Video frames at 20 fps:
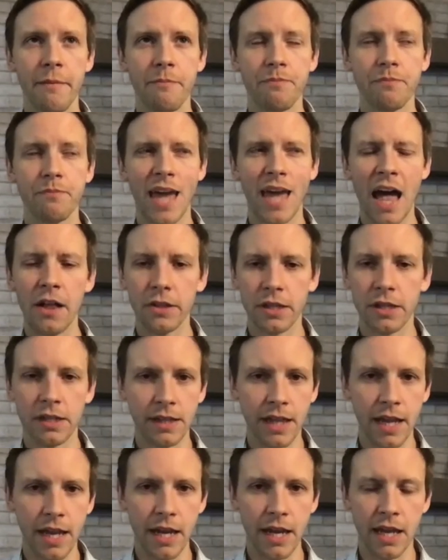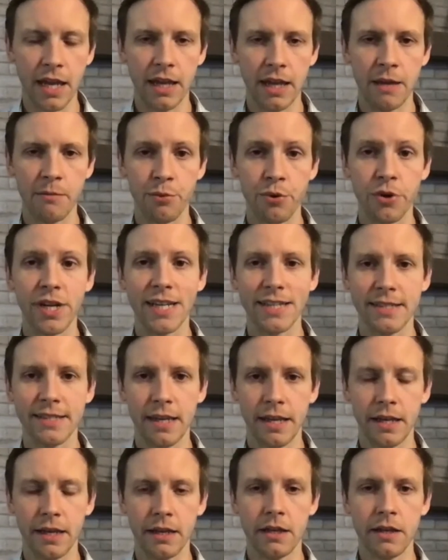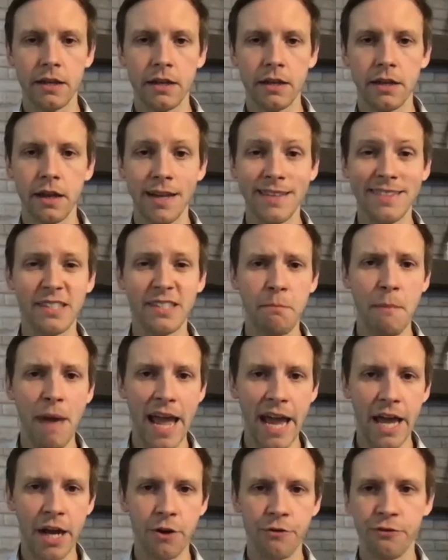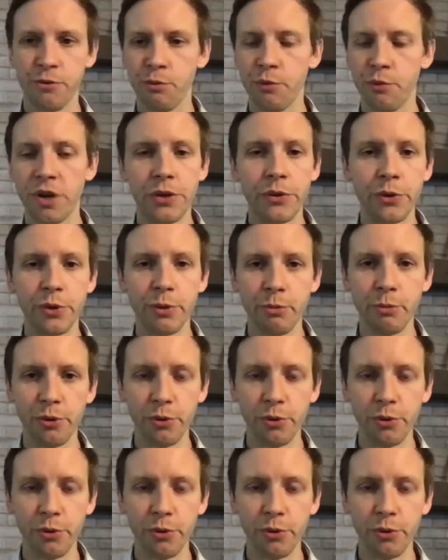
calculating and predicting demand from renewable